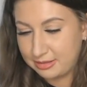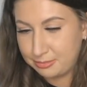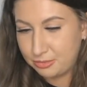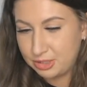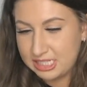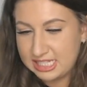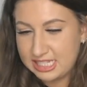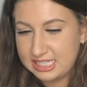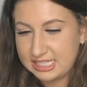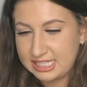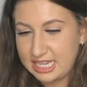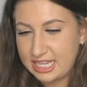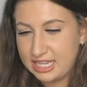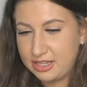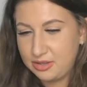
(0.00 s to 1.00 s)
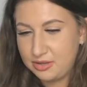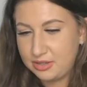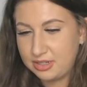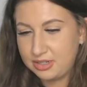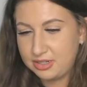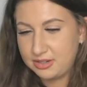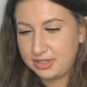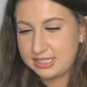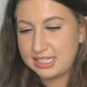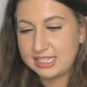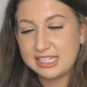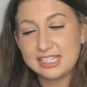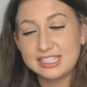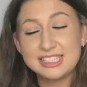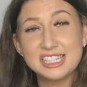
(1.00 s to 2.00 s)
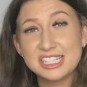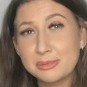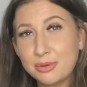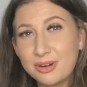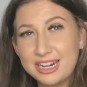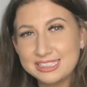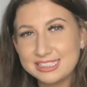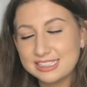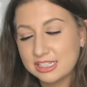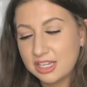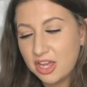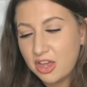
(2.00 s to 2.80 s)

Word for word: what does it say you can do? It says there's six prizes